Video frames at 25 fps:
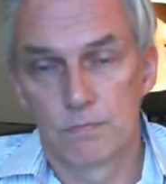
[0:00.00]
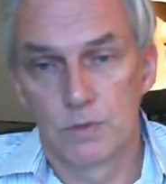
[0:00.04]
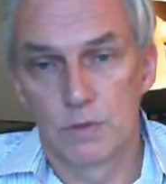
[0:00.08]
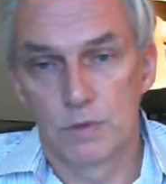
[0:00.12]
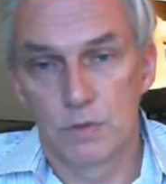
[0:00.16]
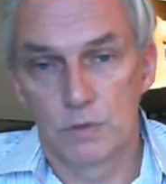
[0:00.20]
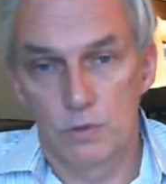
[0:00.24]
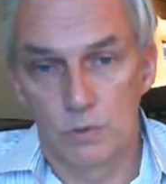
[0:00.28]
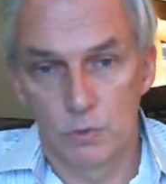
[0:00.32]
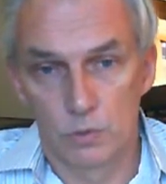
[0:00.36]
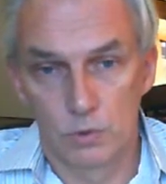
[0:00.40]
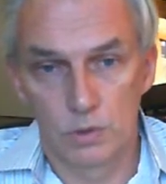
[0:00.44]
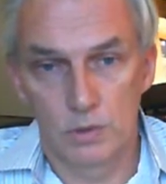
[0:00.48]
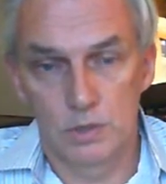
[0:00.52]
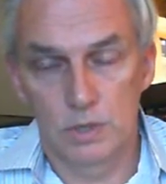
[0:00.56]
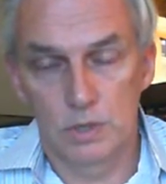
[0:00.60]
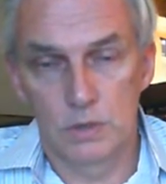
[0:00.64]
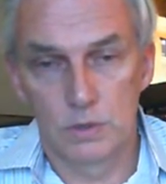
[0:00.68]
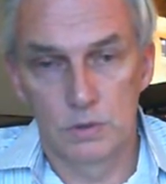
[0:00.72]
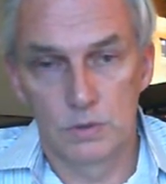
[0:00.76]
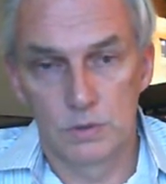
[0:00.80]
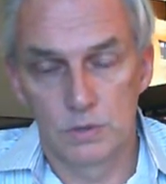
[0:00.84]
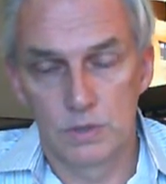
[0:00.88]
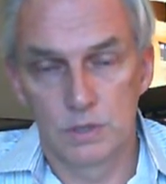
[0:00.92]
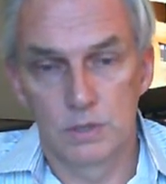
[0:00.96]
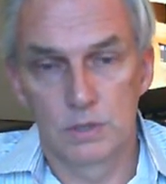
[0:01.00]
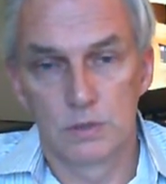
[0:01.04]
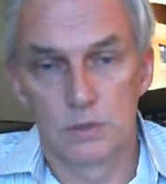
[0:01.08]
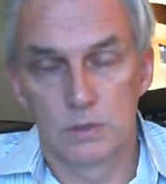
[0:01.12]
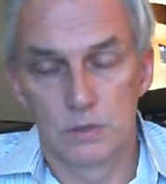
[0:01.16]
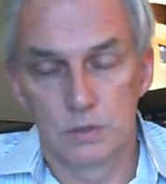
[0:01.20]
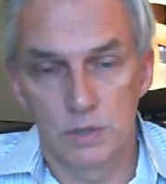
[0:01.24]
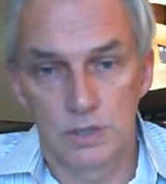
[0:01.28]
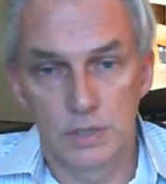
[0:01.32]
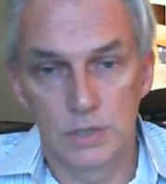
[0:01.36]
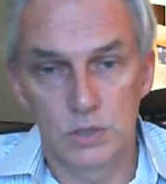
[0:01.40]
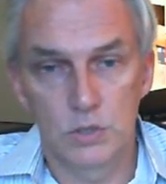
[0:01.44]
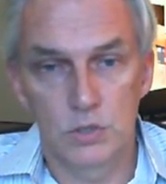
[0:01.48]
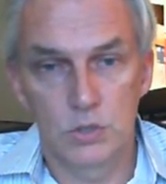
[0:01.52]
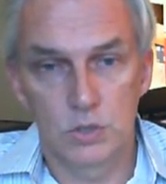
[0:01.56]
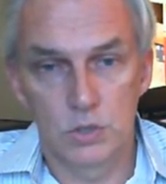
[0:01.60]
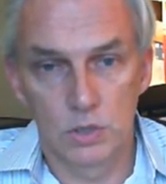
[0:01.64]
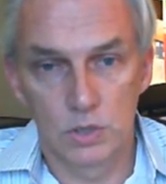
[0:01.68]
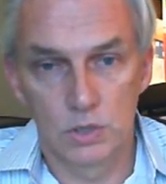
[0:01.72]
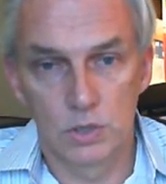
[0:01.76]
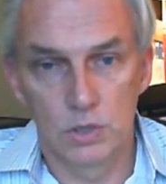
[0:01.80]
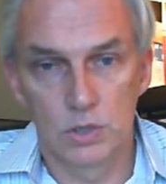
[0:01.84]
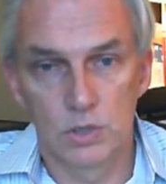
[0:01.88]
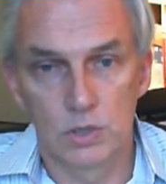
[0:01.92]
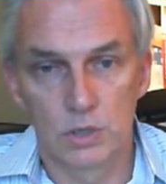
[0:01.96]
the thought that goes into each
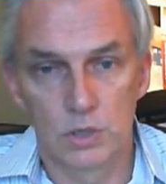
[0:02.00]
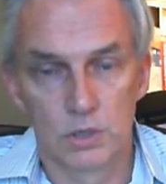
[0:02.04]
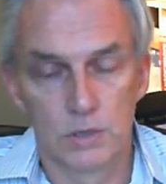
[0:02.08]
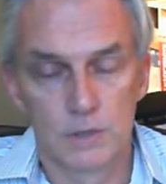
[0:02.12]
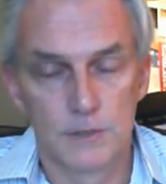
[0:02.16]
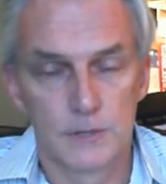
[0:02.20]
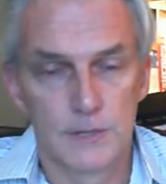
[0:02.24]
turn